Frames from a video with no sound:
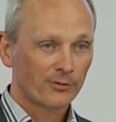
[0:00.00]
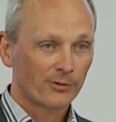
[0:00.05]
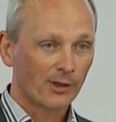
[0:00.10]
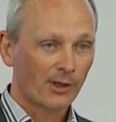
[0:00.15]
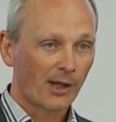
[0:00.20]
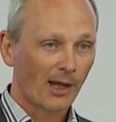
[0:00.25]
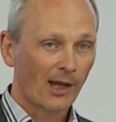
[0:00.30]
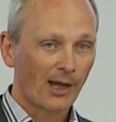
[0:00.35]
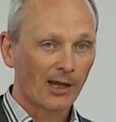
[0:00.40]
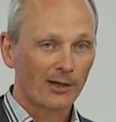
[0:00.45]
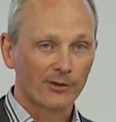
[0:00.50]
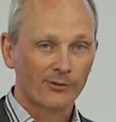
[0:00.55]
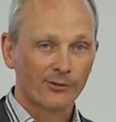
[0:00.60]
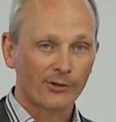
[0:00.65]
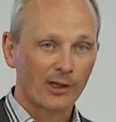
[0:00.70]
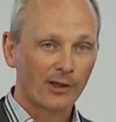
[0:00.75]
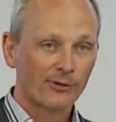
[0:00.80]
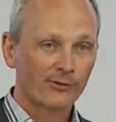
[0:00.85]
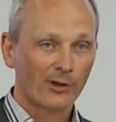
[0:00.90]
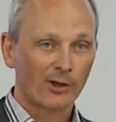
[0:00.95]
Again, it's
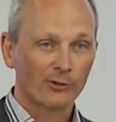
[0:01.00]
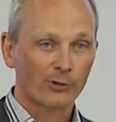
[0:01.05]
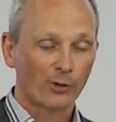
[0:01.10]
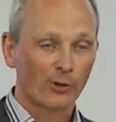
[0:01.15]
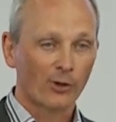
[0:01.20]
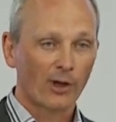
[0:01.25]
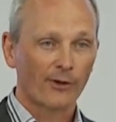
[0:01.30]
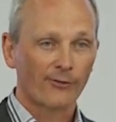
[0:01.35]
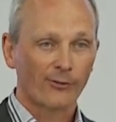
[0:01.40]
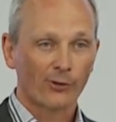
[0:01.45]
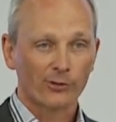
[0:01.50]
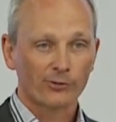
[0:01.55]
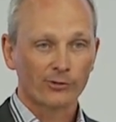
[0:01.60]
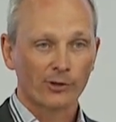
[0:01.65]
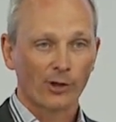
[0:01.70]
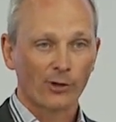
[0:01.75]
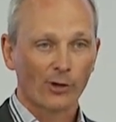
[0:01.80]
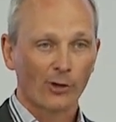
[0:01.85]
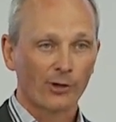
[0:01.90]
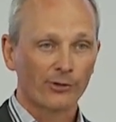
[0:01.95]
easier to look
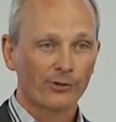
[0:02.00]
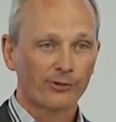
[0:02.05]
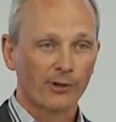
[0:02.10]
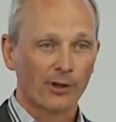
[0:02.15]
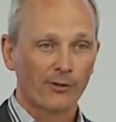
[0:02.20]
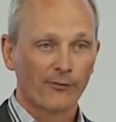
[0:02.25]
after cost